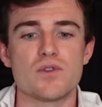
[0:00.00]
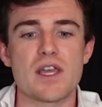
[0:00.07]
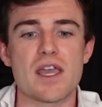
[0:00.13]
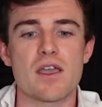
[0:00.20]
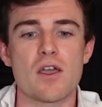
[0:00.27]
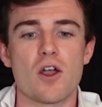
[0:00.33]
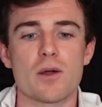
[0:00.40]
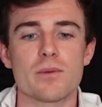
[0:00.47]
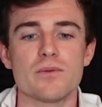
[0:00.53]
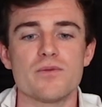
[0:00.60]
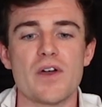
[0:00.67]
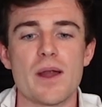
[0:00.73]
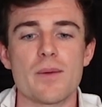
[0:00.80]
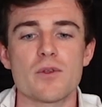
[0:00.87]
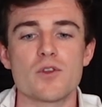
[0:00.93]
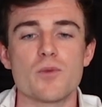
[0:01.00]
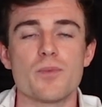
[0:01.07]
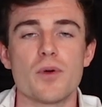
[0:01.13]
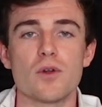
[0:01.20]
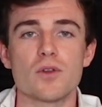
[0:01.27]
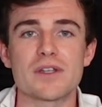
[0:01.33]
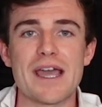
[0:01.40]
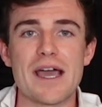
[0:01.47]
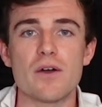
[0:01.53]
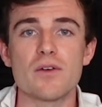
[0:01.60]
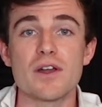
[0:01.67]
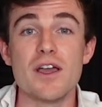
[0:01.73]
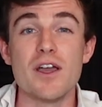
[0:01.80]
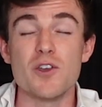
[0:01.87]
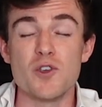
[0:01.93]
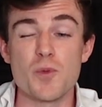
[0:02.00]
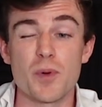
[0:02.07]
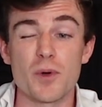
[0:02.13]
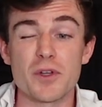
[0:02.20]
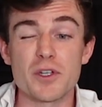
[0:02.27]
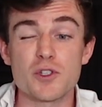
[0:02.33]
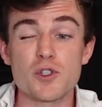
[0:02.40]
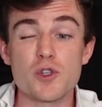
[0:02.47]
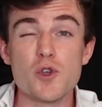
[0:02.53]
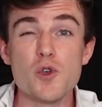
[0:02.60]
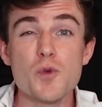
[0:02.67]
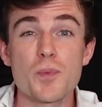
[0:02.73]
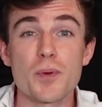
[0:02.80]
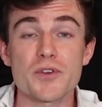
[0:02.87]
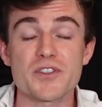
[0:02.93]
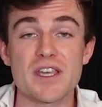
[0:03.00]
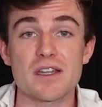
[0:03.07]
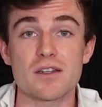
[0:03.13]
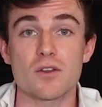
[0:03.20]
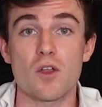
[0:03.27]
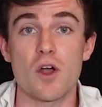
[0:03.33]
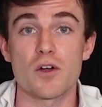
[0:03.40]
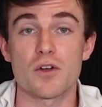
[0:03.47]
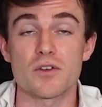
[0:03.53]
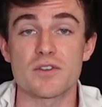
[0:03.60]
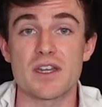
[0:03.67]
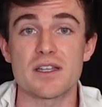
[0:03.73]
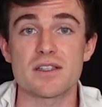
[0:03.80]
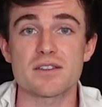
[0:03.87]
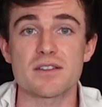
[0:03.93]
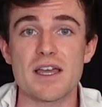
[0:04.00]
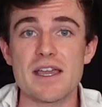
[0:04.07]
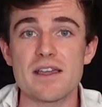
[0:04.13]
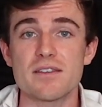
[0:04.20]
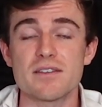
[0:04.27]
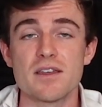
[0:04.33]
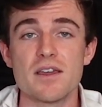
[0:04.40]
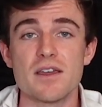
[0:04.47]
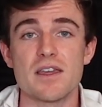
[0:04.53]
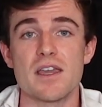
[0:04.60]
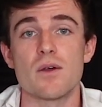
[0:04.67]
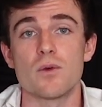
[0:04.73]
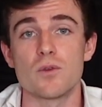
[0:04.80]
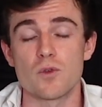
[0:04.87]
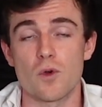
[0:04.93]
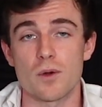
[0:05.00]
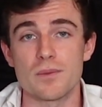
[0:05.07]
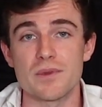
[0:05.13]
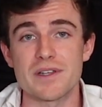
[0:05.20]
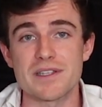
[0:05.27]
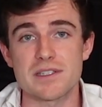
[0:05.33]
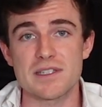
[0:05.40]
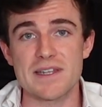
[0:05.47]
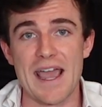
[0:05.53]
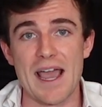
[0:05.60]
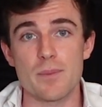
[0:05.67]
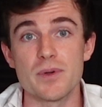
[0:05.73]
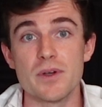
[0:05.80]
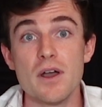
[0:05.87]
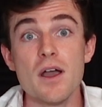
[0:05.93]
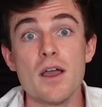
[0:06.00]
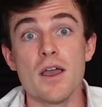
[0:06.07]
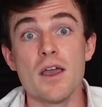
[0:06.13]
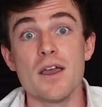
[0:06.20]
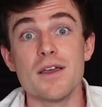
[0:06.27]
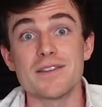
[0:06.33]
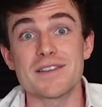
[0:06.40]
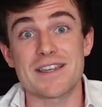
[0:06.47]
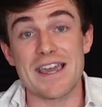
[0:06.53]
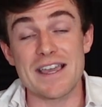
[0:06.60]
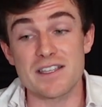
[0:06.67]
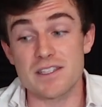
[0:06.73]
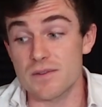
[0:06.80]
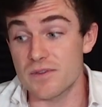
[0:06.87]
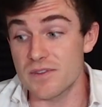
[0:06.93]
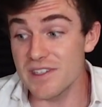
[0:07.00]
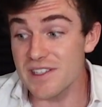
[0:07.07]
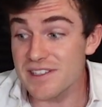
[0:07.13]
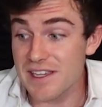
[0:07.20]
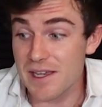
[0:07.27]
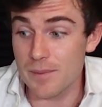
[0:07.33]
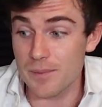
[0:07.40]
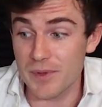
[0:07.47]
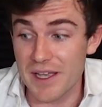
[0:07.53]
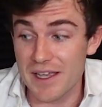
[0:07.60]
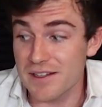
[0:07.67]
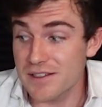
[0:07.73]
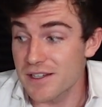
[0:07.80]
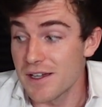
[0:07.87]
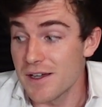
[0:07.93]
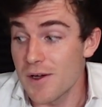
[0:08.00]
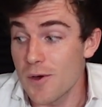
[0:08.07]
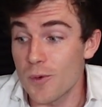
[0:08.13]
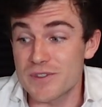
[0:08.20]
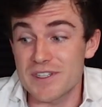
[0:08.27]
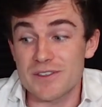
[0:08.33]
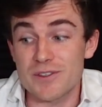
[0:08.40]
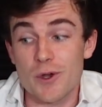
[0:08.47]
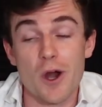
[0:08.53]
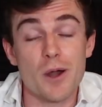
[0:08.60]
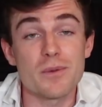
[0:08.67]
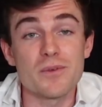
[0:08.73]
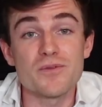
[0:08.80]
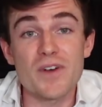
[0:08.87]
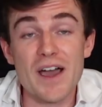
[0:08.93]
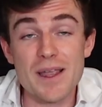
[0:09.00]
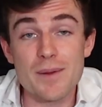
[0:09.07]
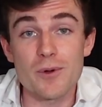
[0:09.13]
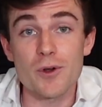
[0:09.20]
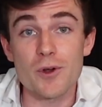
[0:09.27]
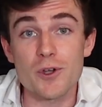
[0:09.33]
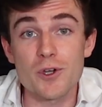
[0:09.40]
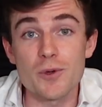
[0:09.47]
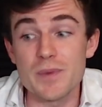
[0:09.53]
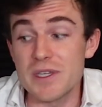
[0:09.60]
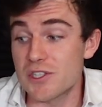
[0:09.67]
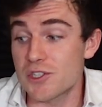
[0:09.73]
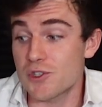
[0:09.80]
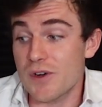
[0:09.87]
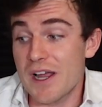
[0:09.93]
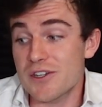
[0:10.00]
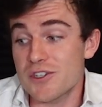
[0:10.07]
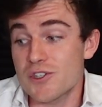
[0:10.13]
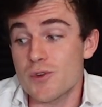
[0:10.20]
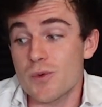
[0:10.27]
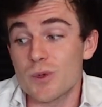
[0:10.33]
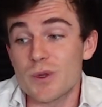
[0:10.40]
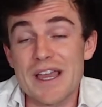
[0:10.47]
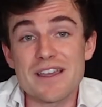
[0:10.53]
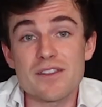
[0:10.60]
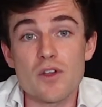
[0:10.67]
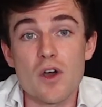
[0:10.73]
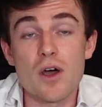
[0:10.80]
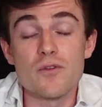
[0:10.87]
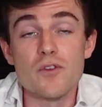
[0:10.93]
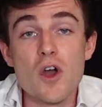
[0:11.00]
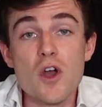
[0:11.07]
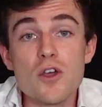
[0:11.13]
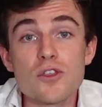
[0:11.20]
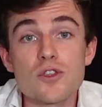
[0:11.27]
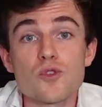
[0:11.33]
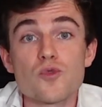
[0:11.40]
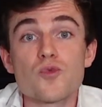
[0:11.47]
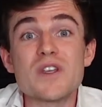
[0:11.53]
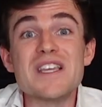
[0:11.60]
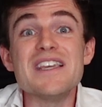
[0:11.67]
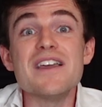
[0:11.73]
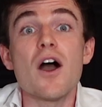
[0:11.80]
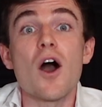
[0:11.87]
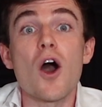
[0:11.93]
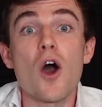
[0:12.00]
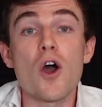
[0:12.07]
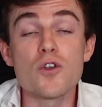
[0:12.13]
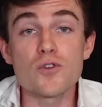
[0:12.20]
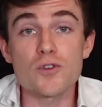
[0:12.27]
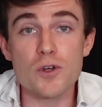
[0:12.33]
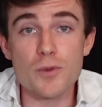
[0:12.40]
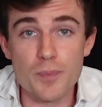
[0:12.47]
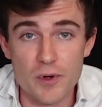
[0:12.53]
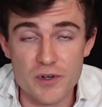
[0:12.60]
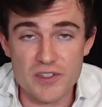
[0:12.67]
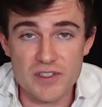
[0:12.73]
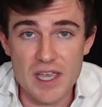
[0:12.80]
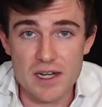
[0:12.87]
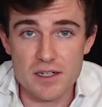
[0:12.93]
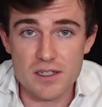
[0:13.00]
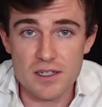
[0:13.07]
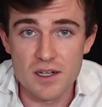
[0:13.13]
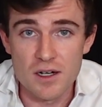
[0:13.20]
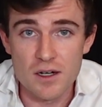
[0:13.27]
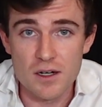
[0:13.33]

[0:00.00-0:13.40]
take a carbon fiber, you pull it out, you pull it 2% longer than its length, it will normally snap. The case of this implant was that the carbon fiber could be stretched to a length of 300%